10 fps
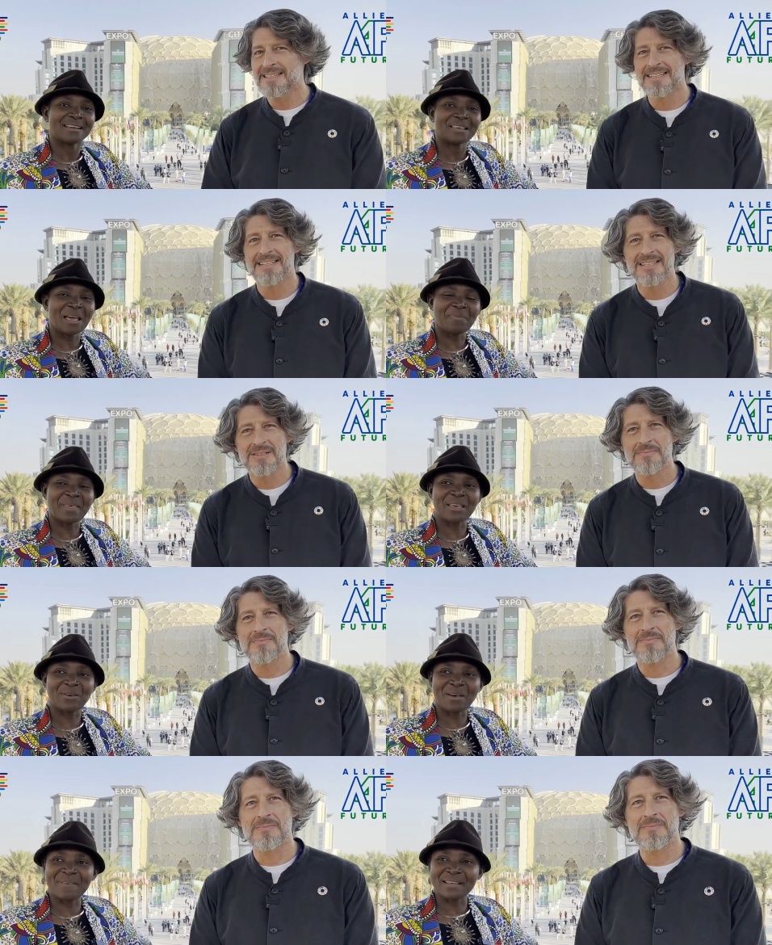Speaker 1: Yeah,
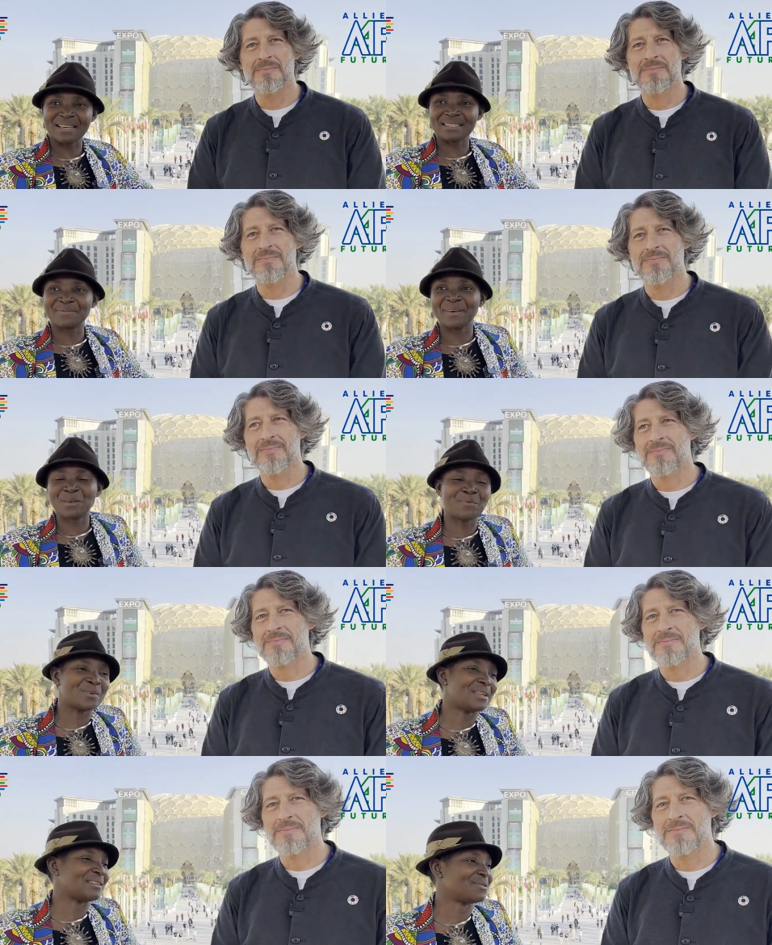thank you. I think that's thank you
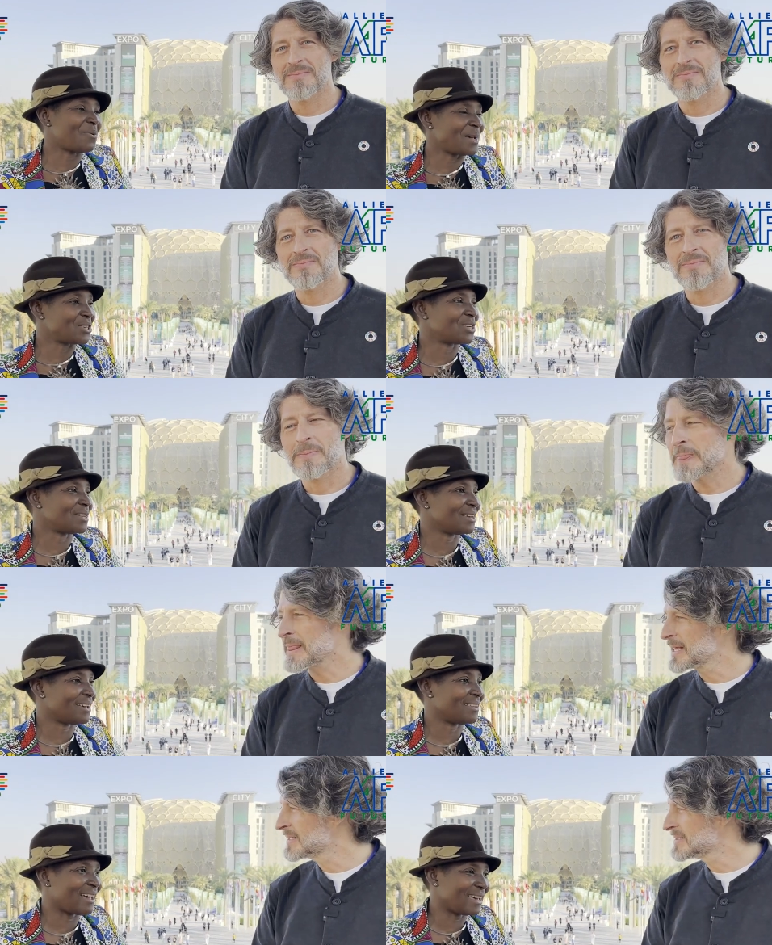for that question.
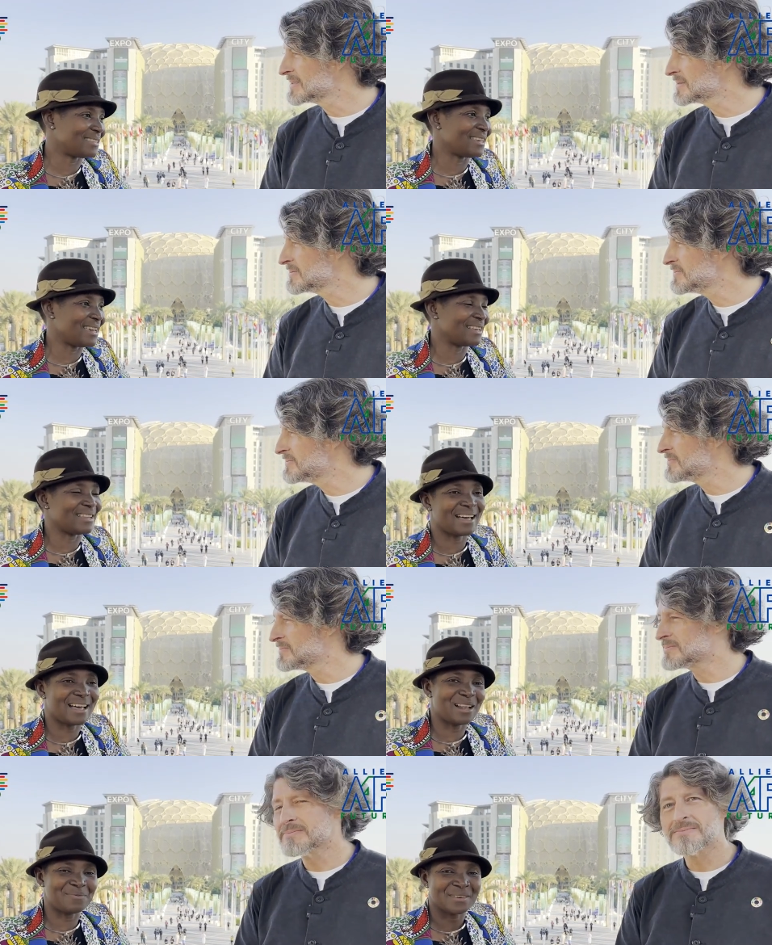Uh, seeing the
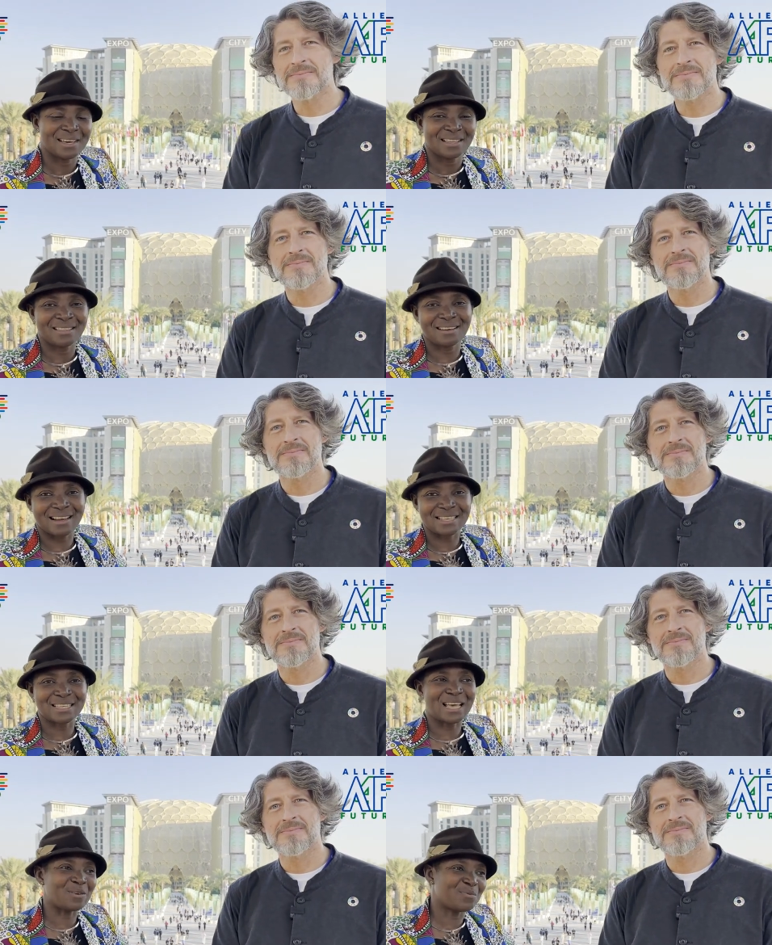half, the
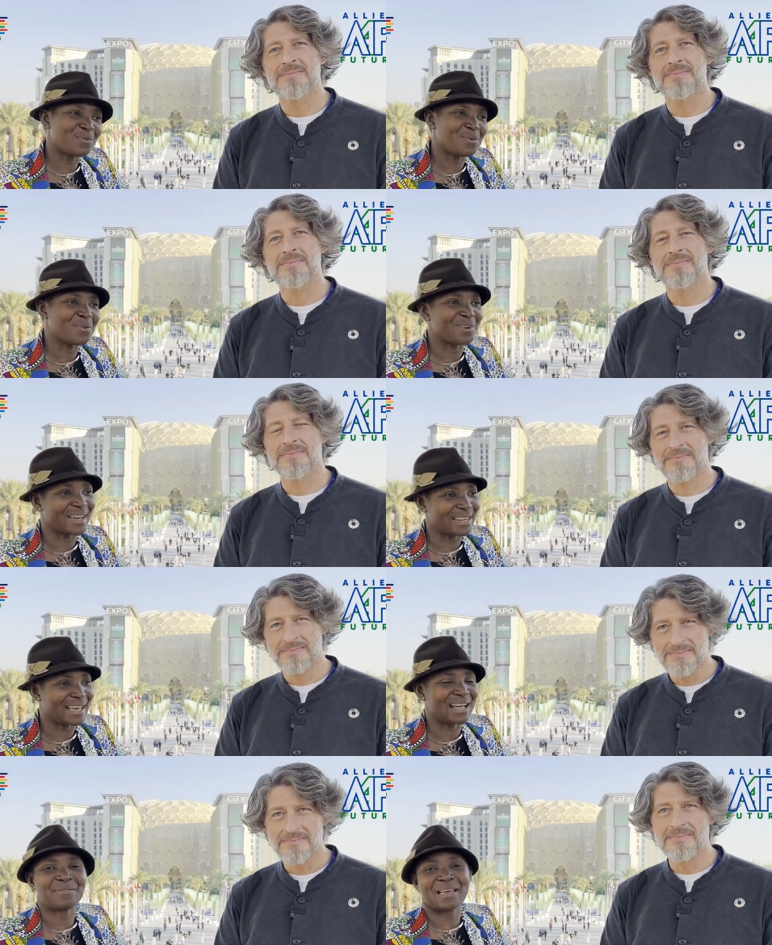glass half full
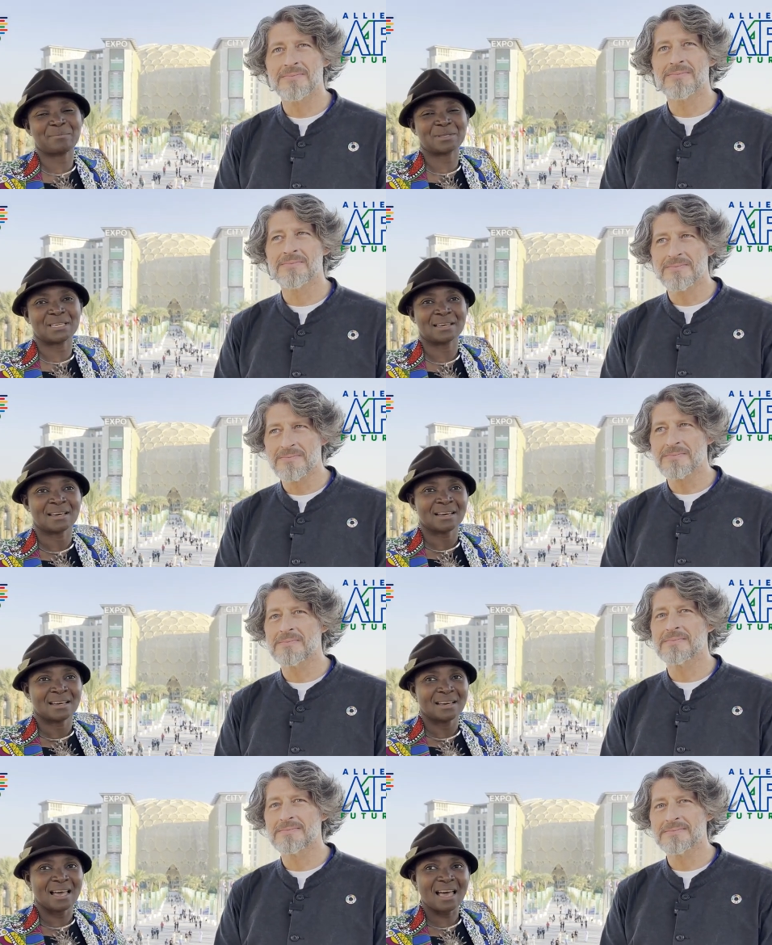and half empty.
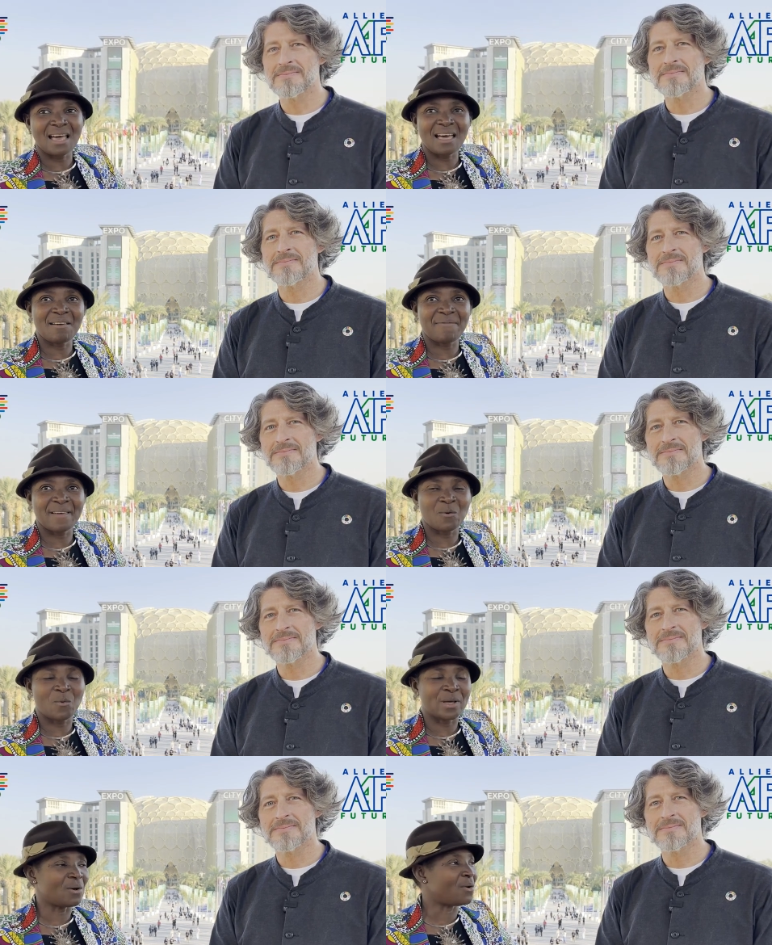I
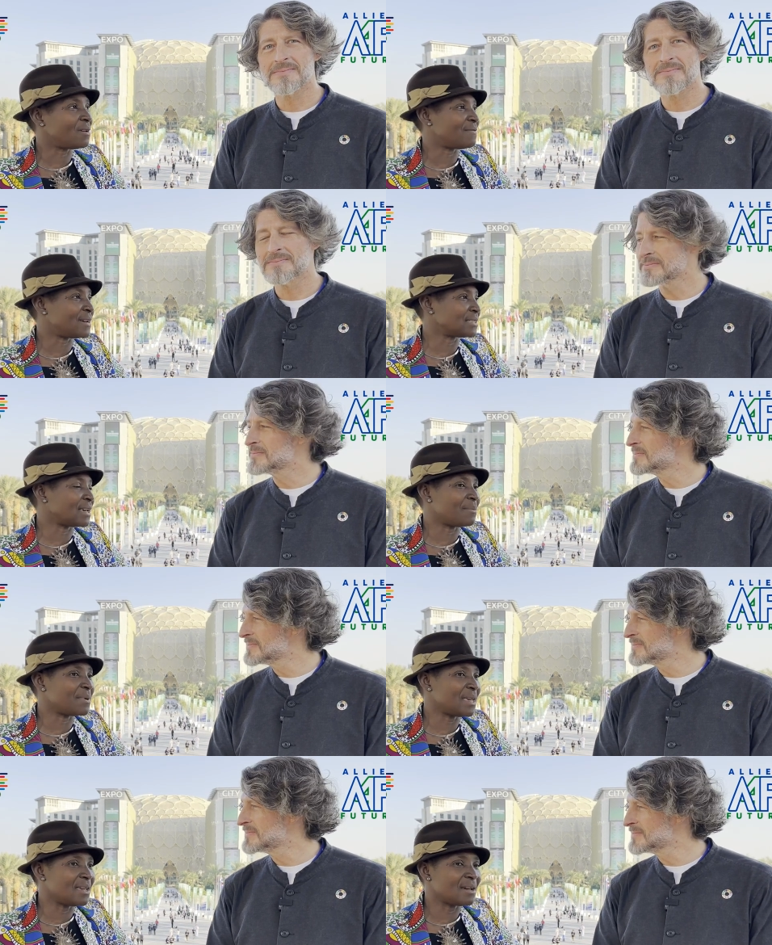think when all of us
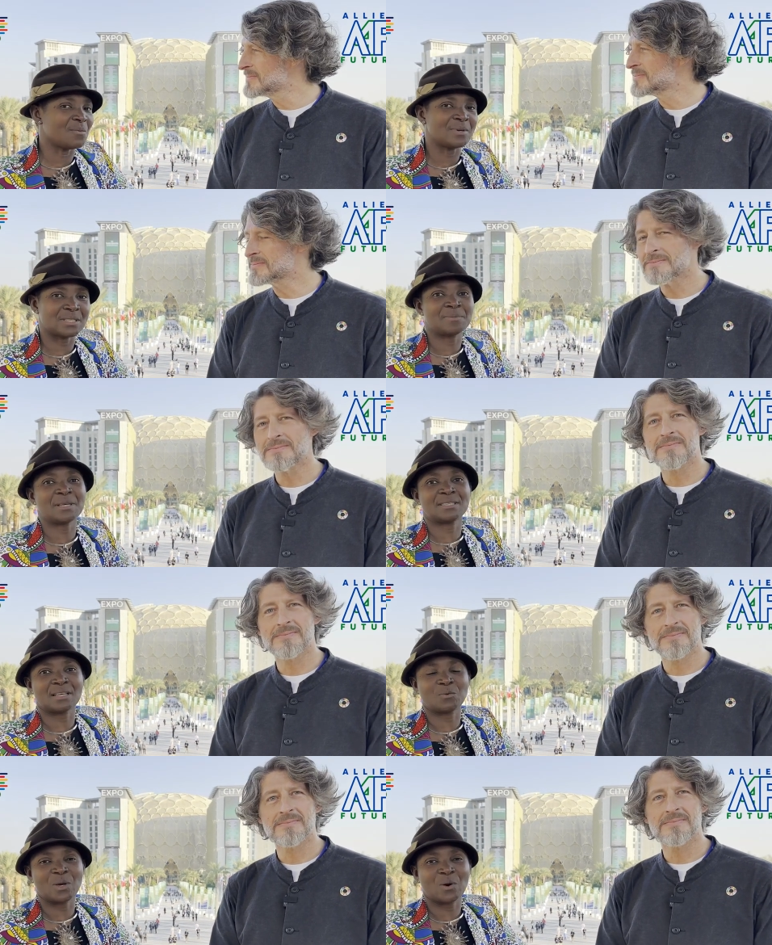come here, it means
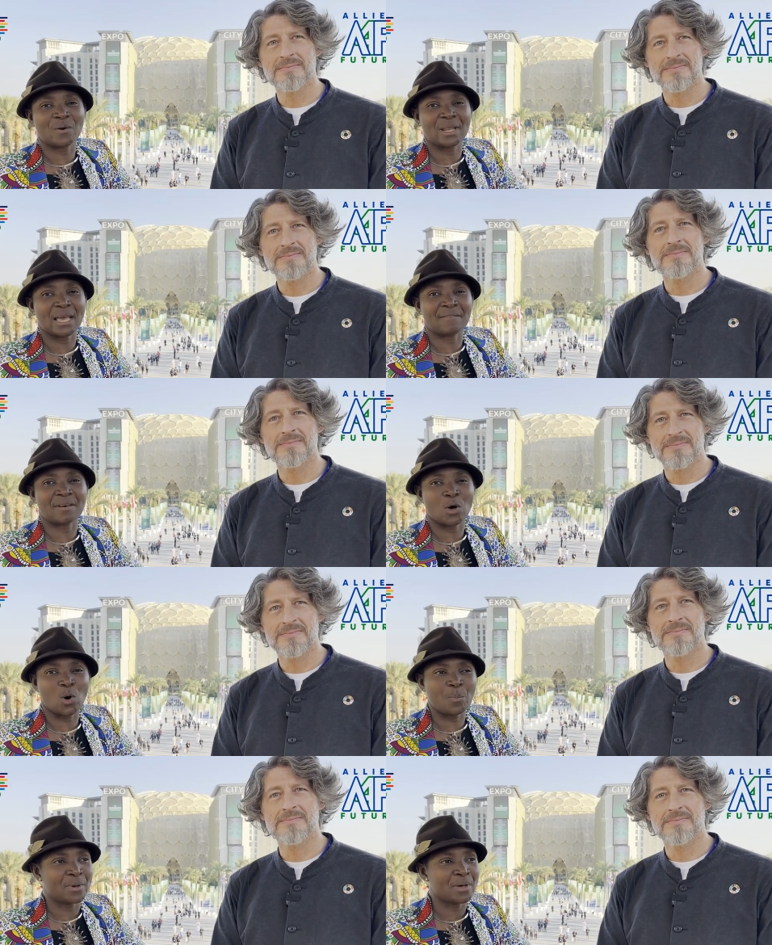that we already have a hope.